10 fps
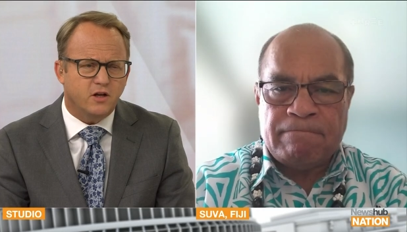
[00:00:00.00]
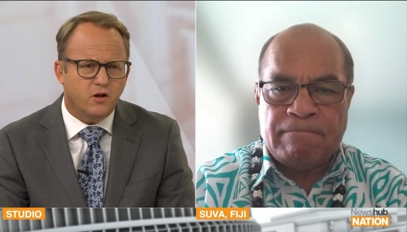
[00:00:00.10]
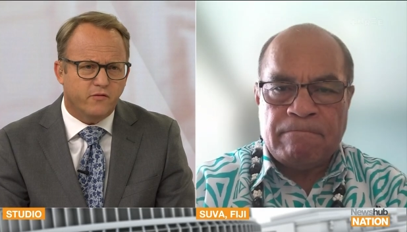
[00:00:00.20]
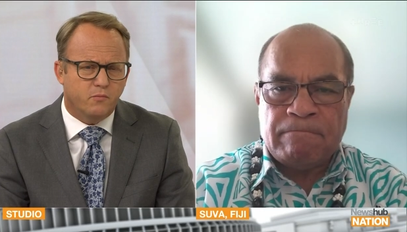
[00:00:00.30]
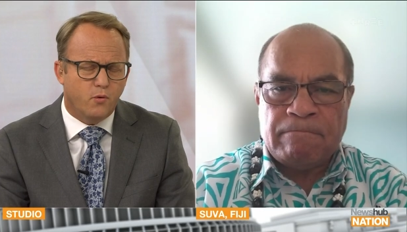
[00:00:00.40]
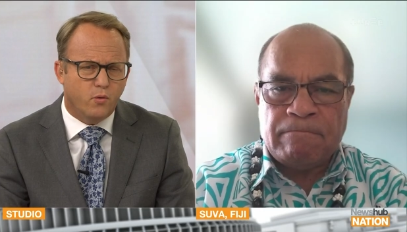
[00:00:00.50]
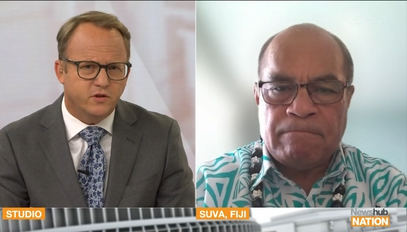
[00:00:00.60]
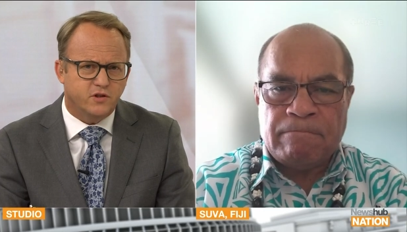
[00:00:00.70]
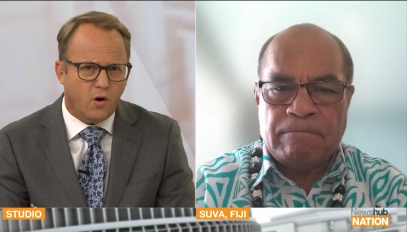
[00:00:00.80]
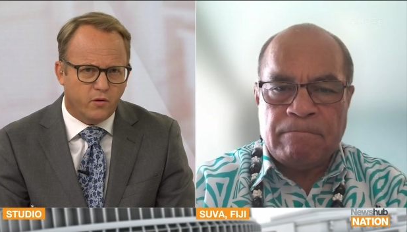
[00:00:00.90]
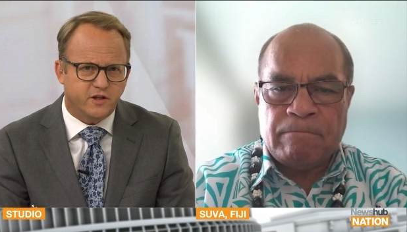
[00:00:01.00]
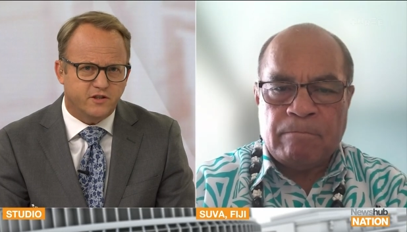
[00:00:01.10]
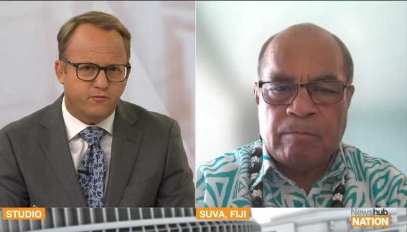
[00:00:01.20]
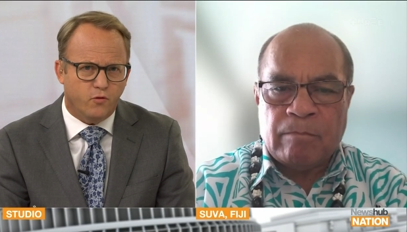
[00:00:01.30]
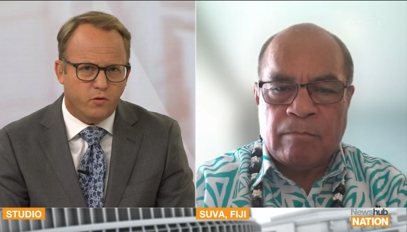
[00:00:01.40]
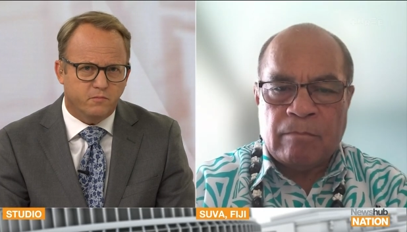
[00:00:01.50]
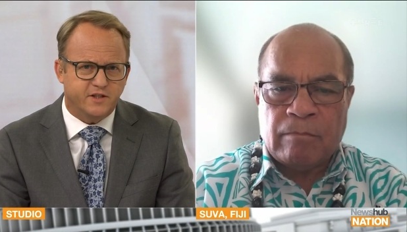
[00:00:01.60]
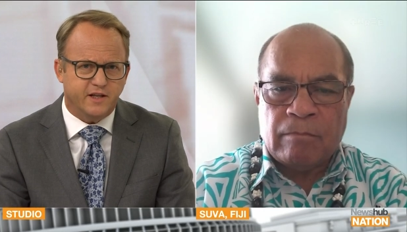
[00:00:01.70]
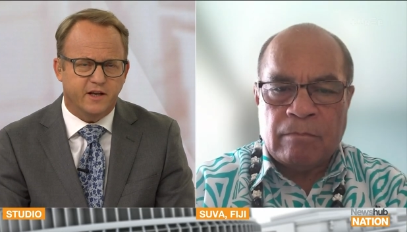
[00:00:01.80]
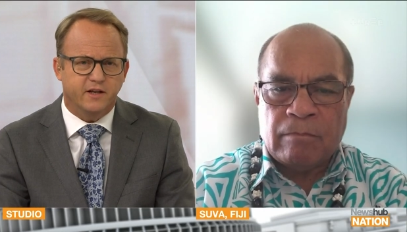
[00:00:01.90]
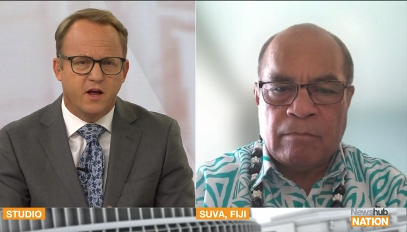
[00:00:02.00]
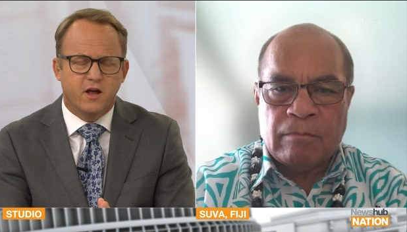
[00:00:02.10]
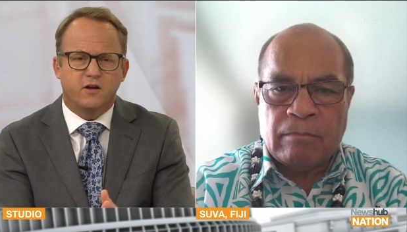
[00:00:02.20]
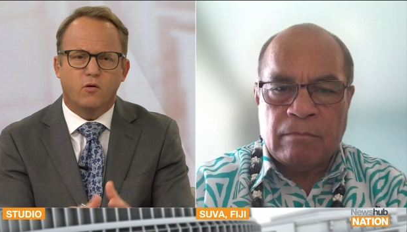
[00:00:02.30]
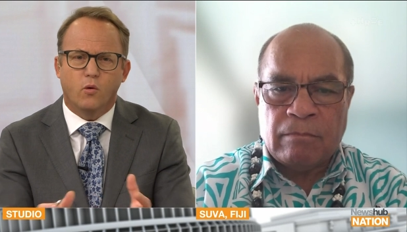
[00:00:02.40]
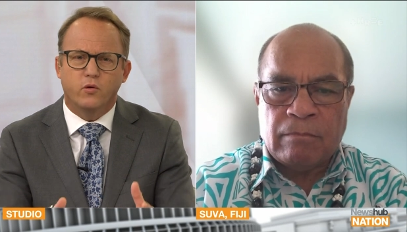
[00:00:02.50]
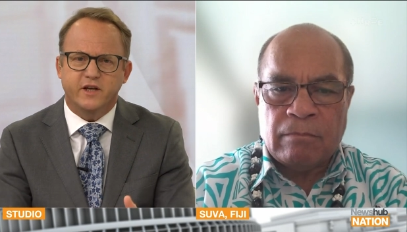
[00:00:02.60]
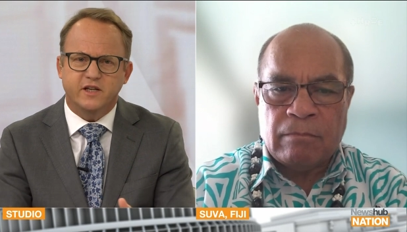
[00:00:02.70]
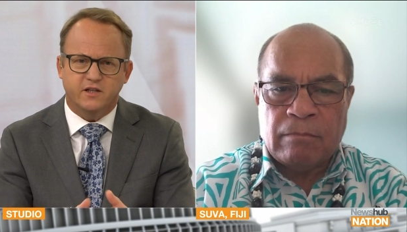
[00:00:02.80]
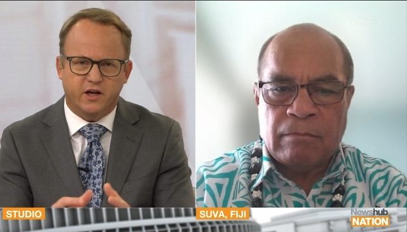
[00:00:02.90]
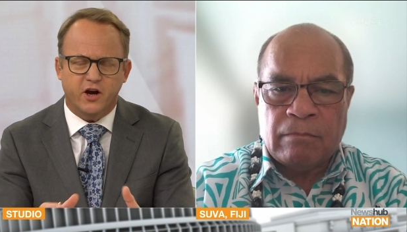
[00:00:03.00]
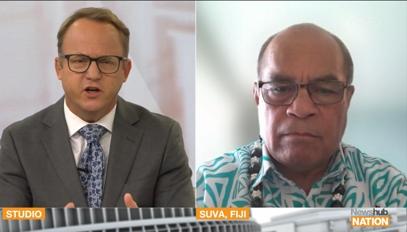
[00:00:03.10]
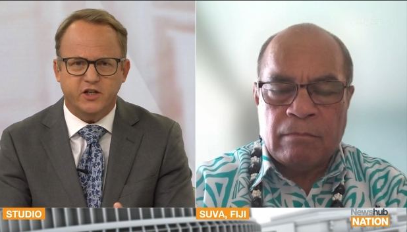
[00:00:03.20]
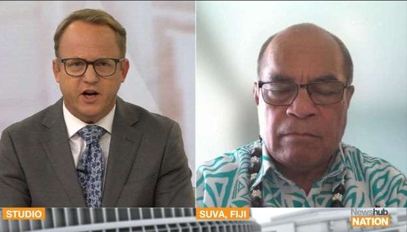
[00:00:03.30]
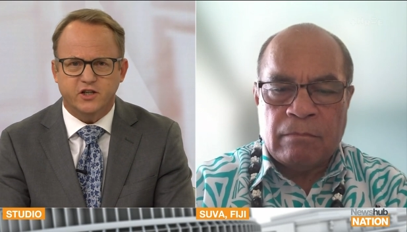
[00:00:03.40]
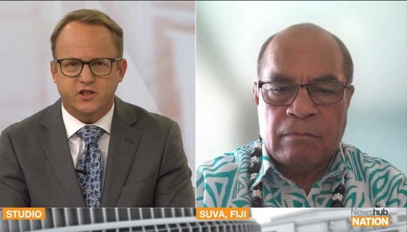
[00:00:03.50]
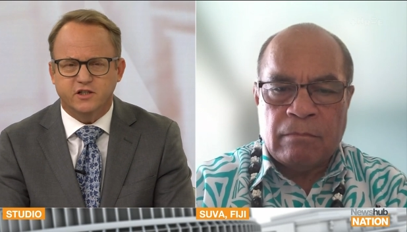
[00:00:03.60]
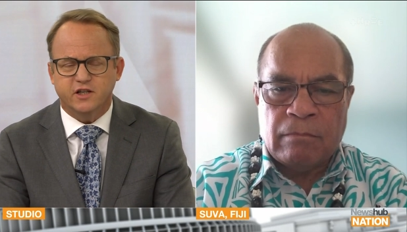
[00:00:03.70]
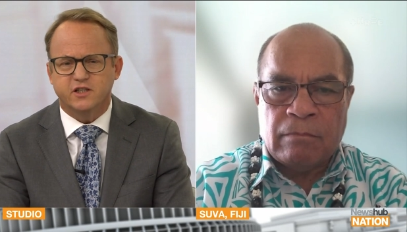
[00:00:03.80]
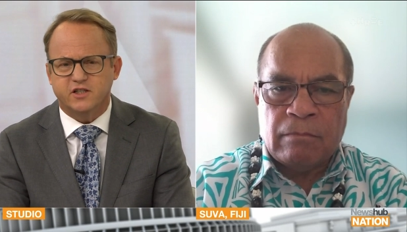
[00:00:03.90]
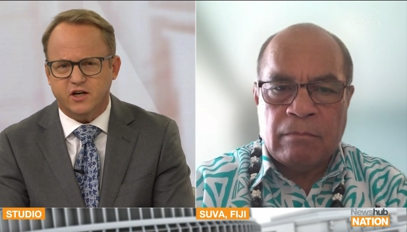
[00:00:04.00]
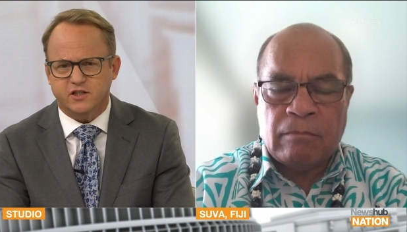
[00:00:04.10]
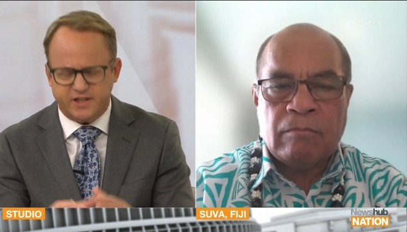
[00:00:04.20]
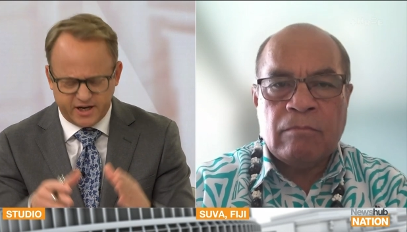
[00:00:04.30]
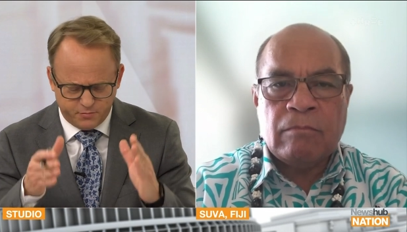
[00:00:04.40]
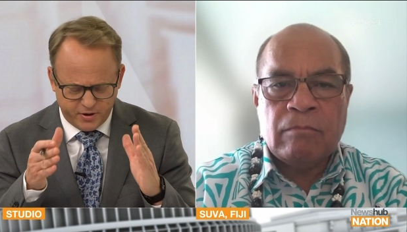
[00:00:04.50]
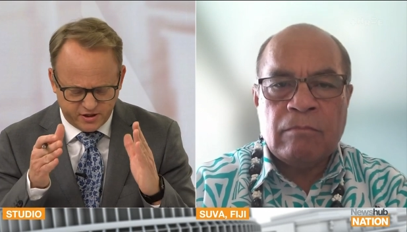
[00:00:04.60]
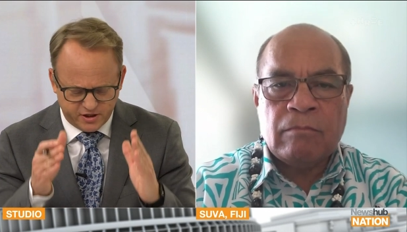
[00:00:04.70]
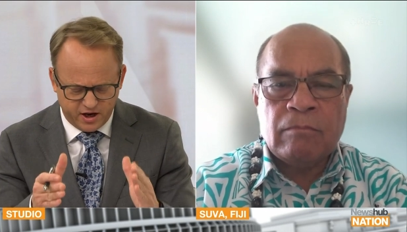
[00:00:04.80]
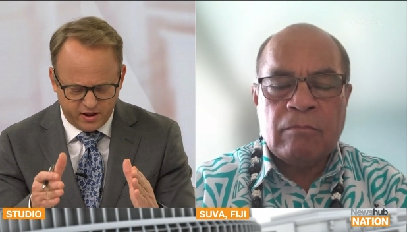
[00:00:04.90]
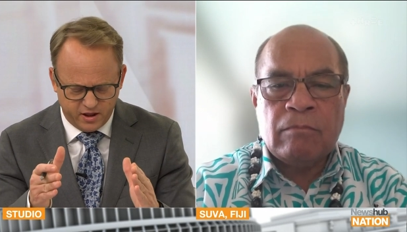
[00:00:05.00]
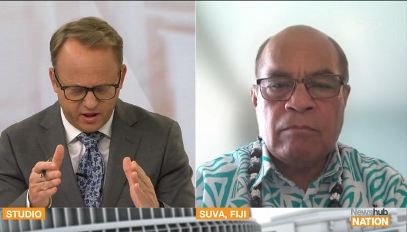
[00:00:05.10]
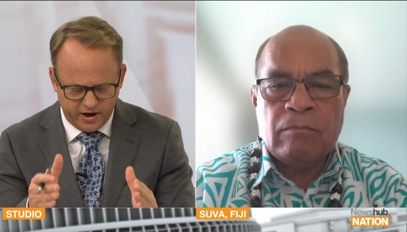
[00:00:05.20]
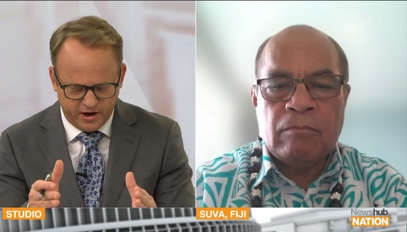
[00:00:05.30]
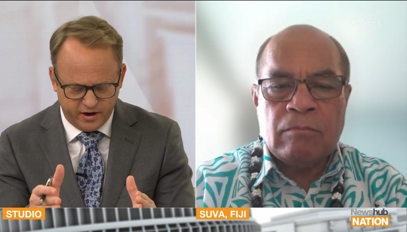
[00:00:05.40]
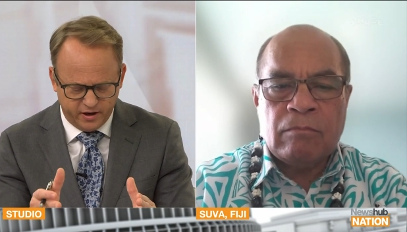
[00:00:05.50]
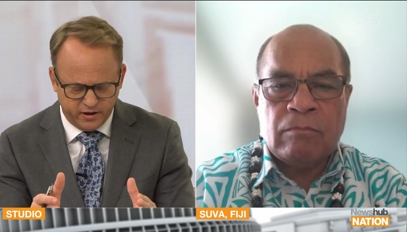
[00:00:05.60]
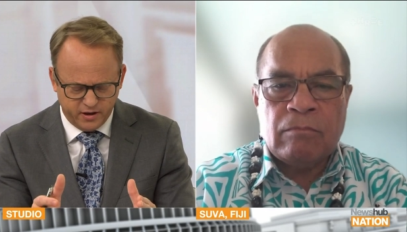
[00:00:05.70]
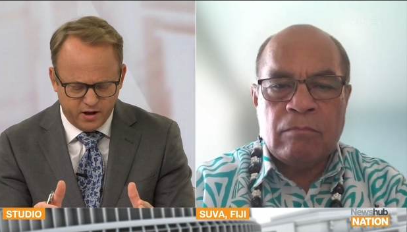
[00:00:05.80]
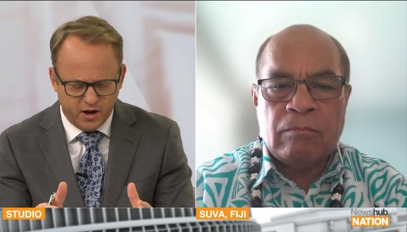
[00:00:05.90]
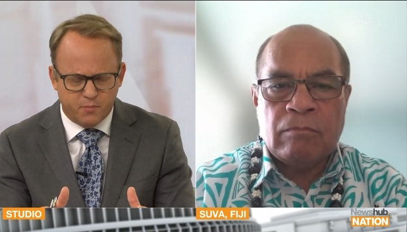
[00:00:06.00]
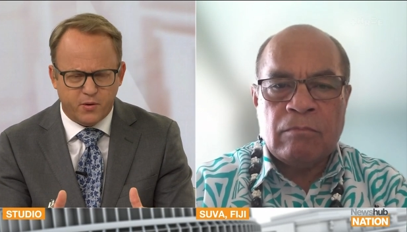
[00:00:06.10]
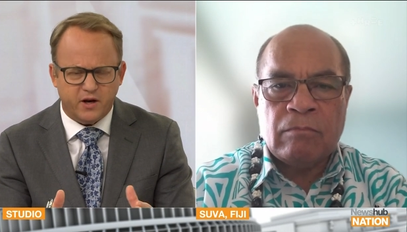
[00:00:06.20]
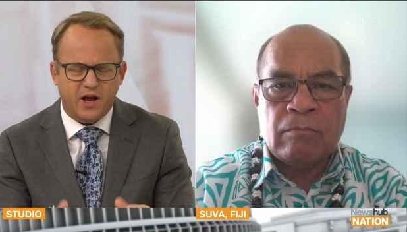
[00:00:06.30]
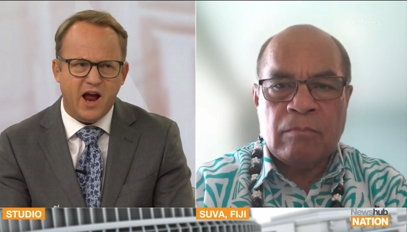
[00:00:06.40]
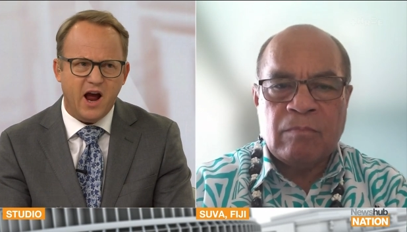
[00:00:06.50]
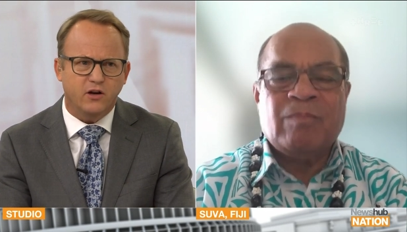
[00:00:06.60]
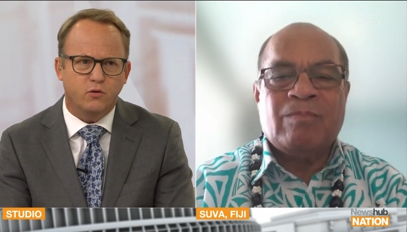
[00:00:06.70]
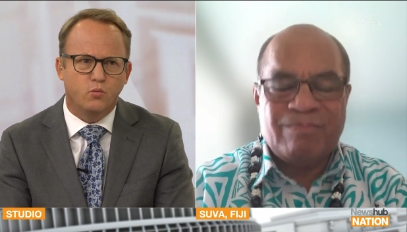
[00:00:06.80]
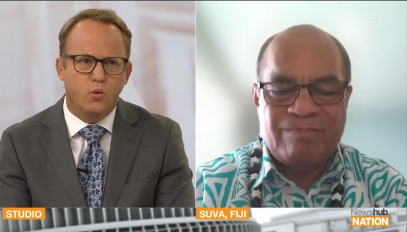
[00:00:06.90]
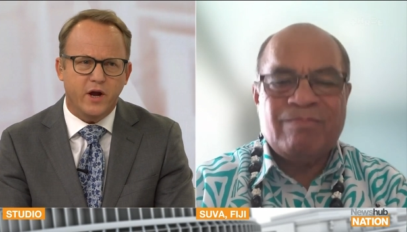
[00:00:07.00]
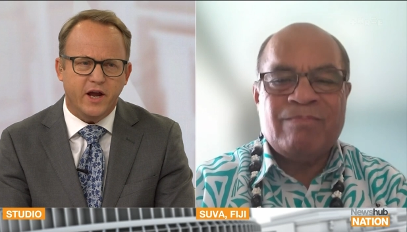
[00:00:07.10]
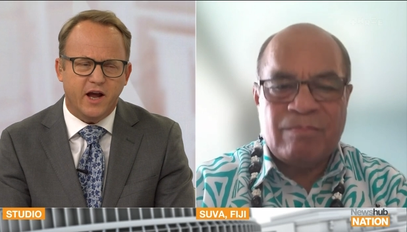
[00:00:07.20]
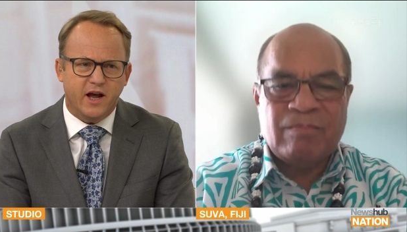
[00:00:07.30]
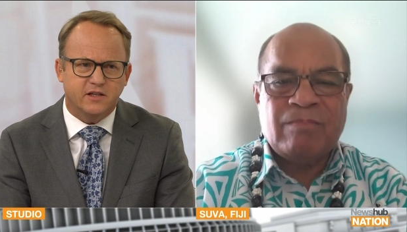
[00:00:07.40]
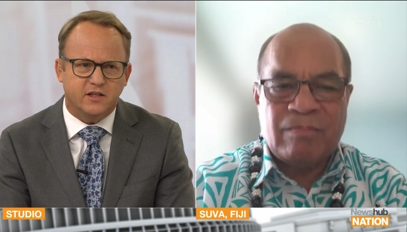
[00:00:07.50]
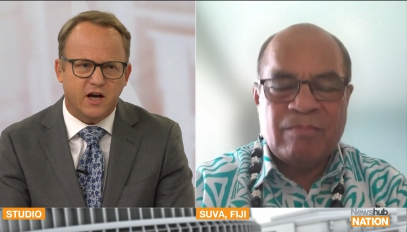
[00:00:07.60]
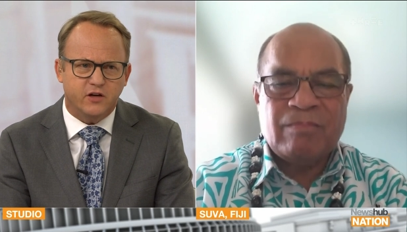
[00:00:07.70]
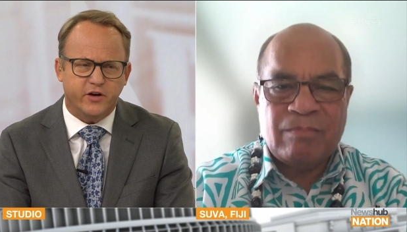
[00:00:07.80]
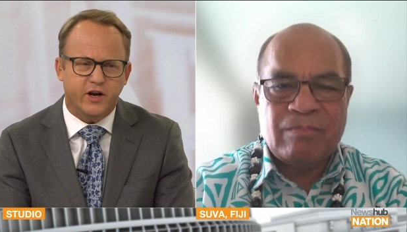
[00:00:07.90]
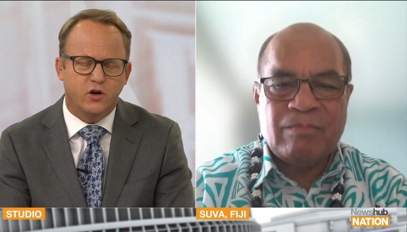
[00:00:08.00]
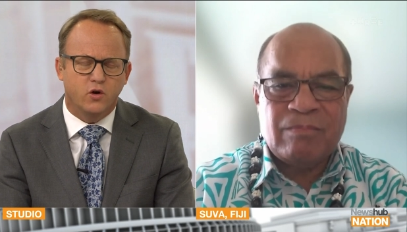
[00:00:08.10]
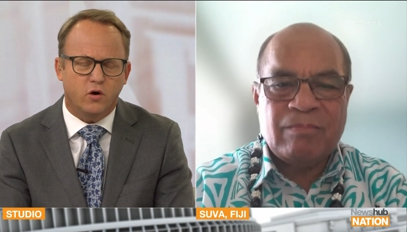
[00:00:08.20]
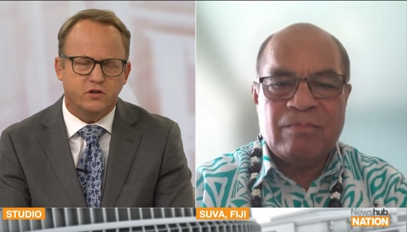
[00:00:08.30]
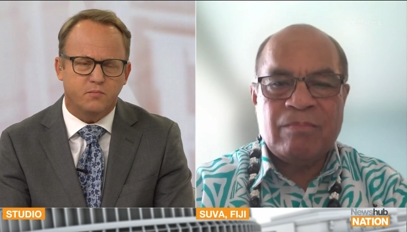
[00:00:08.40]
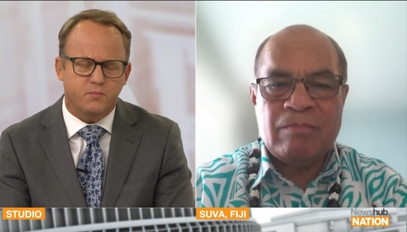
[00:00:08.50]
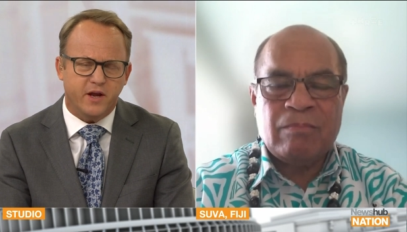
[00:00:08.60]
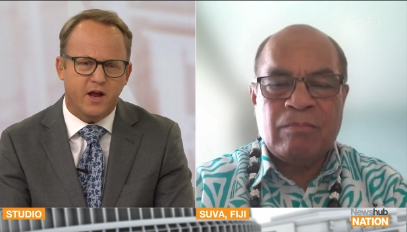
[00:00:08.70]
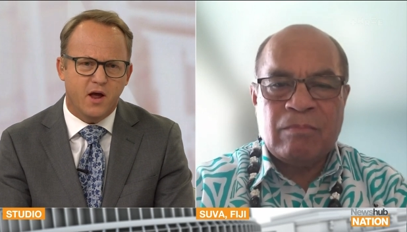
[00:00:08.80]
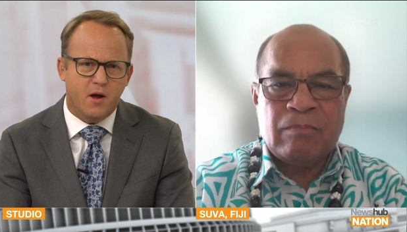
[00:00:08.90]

Speaker 1: a lot of importance on this forum, said that all these negotiations and discussions had to be done there. But how do we as a country not be